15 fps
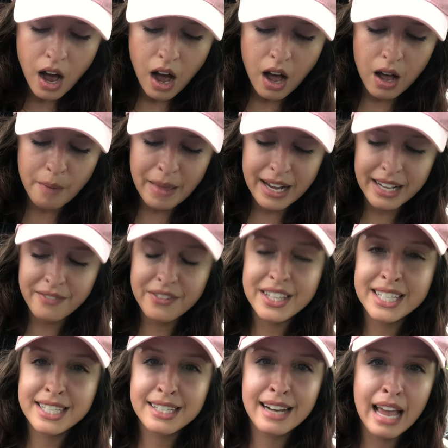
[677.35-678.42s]
Um, and if
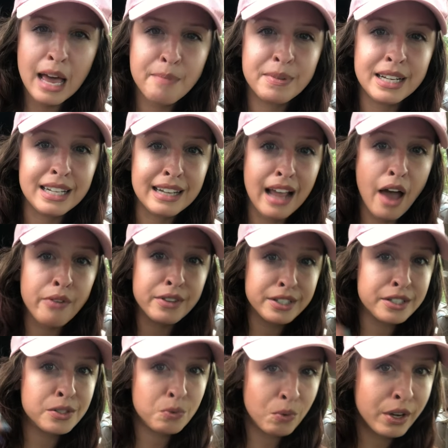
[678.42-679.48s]
this isn't happening now,
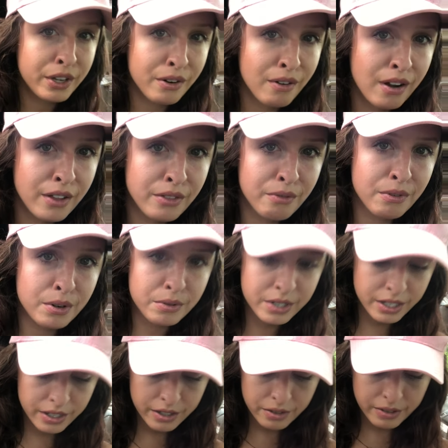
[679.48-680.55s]
this is what you're on the road
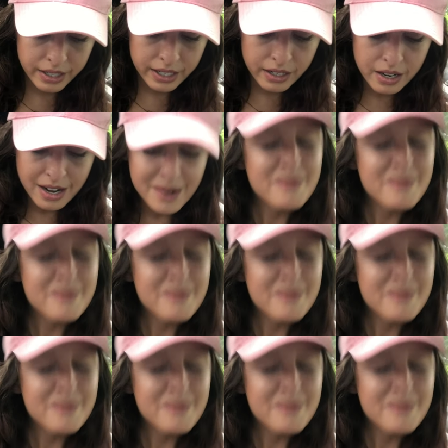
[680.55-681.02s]
to doing.